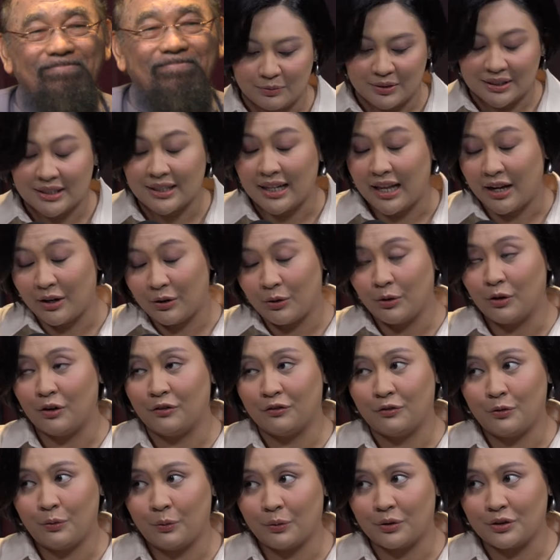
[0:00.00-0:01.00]
Selangor,
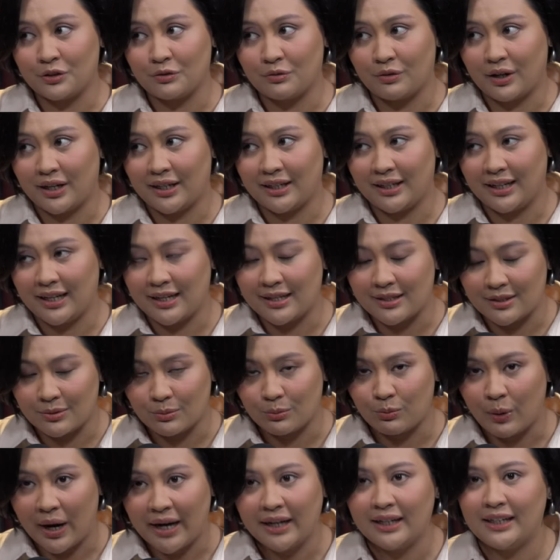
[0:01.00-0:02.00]
of course, right, is
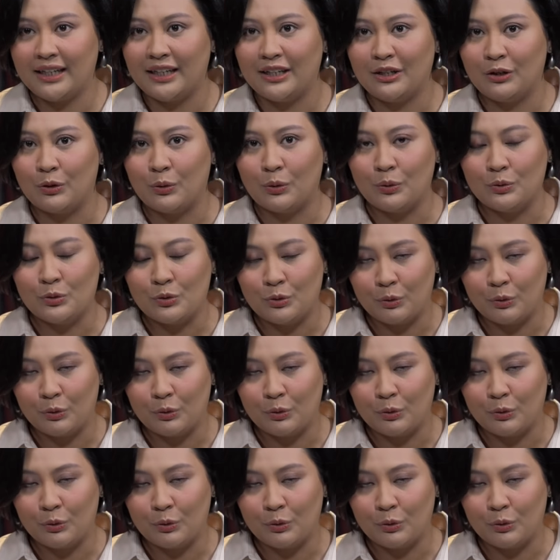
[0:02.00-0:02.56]
widely known to